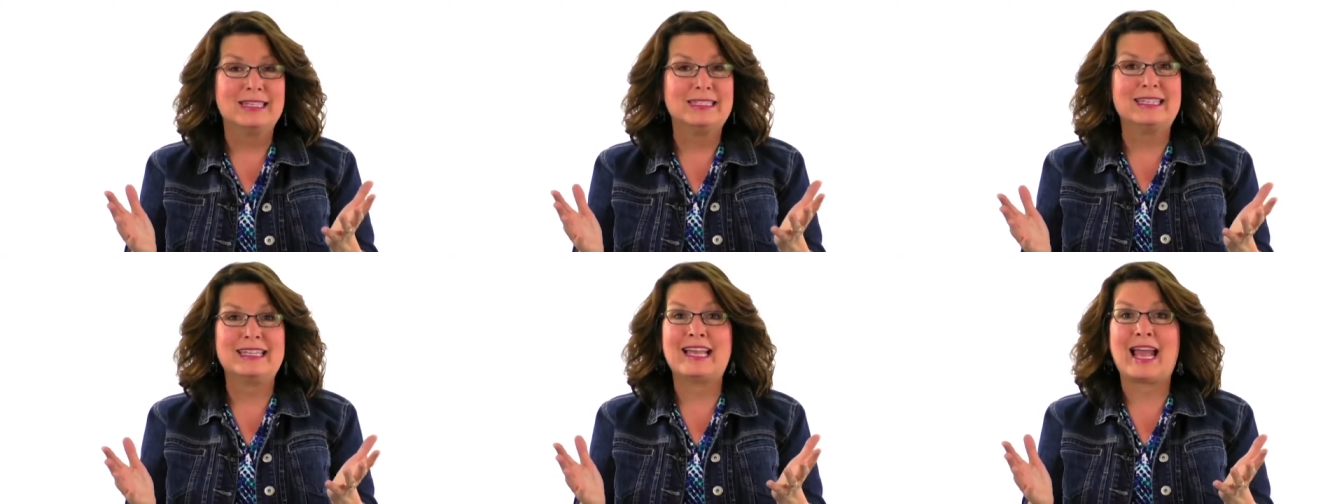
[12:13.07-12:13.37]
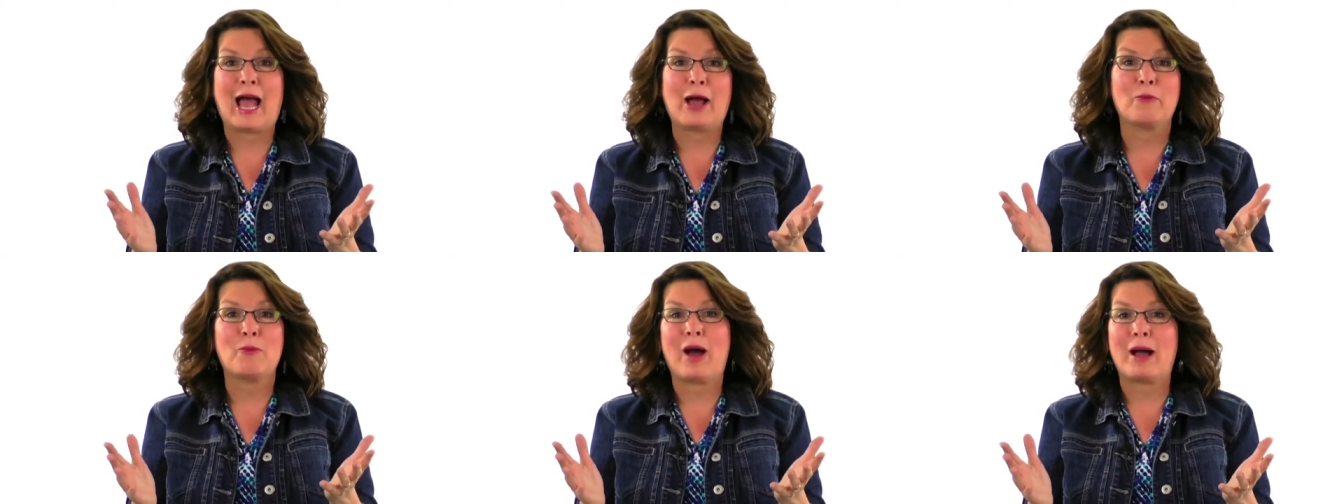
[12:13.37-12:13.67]

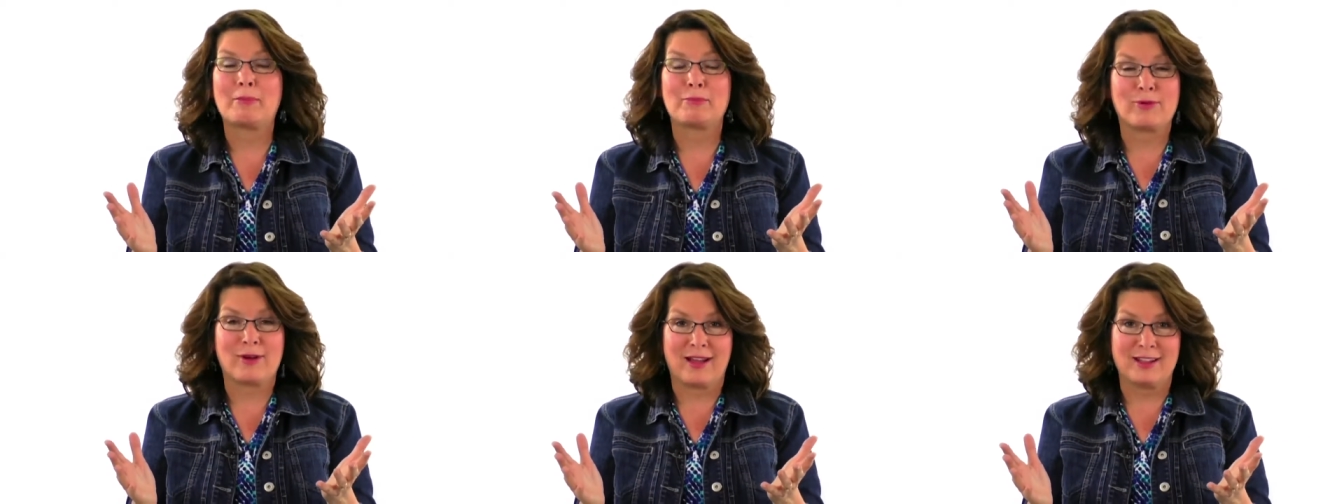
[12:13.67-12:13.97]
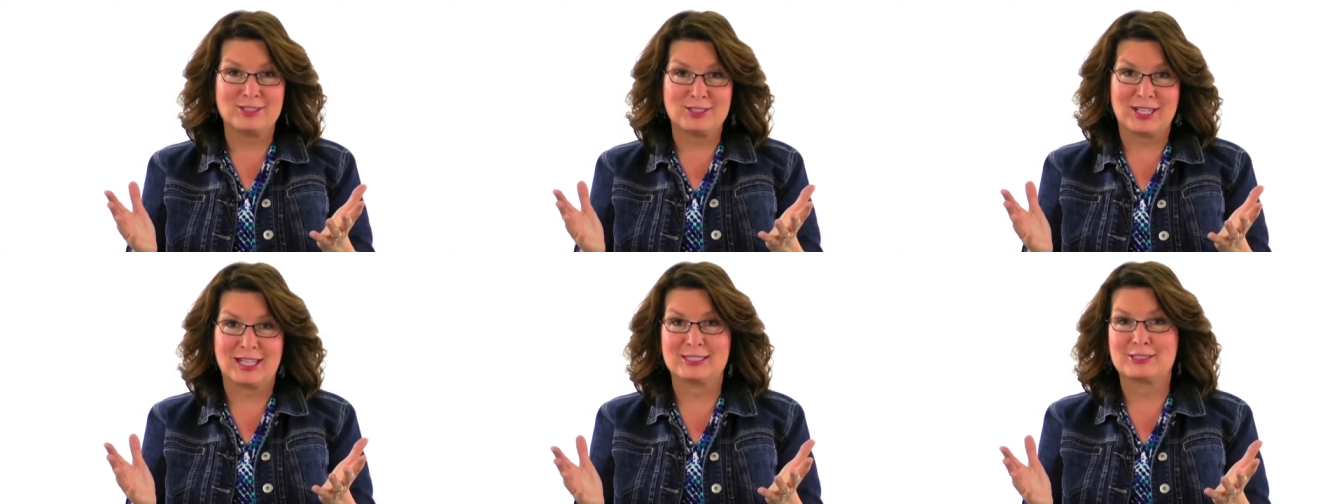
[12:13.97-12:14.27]
DIY
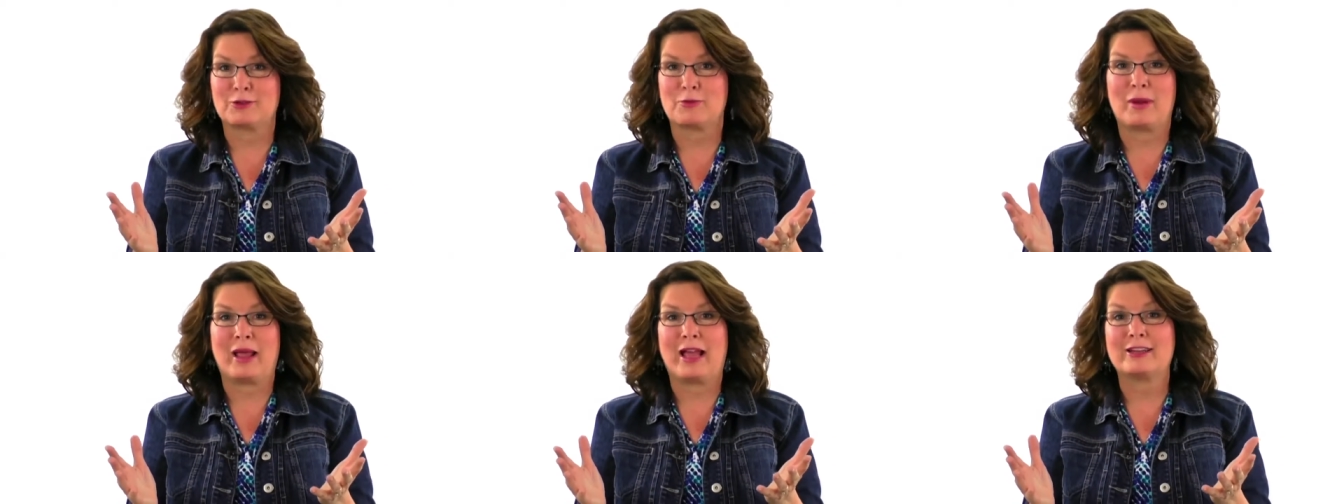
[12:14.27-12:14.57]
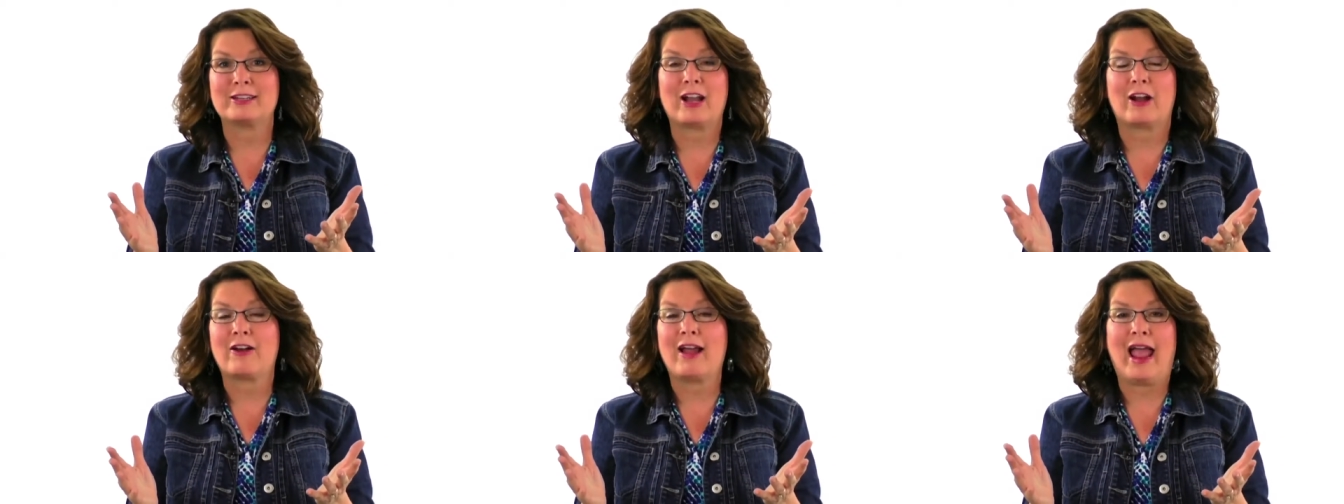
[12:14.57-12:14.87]
projects
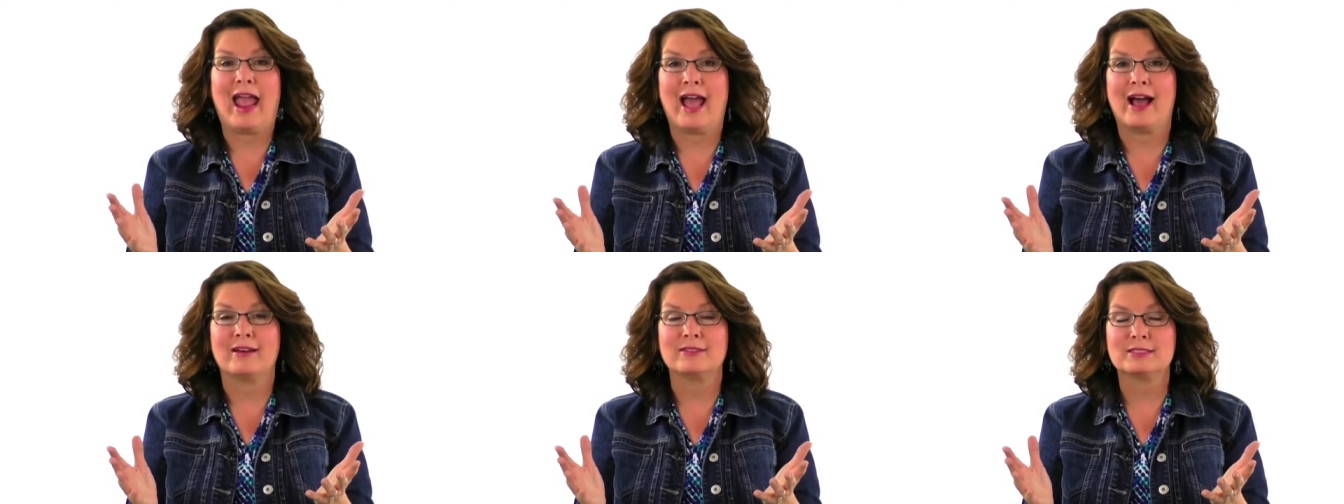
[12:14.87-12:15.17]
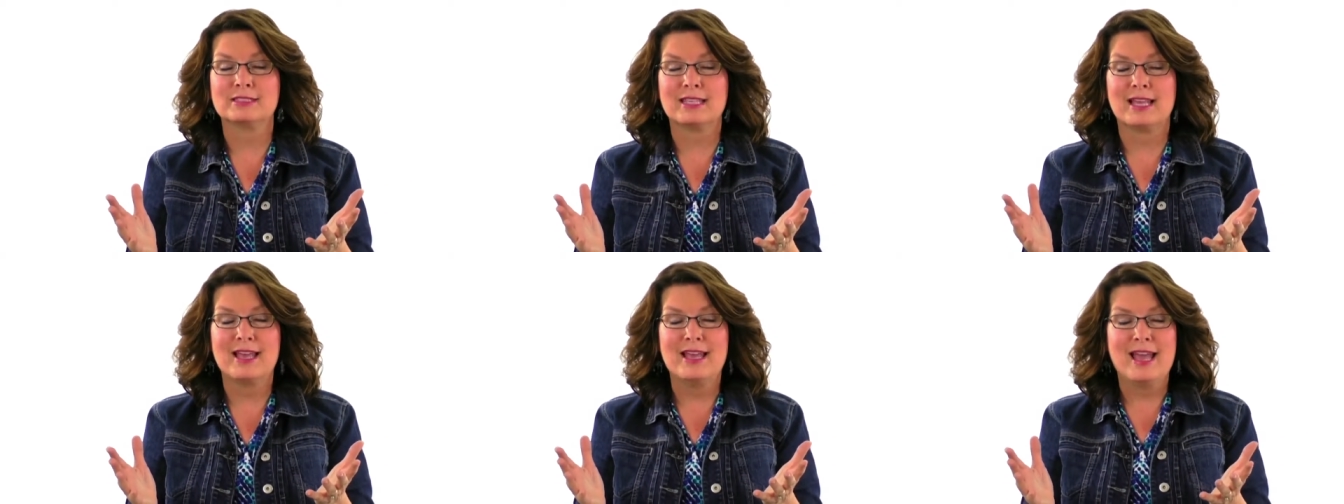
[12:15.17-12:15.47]
around our house.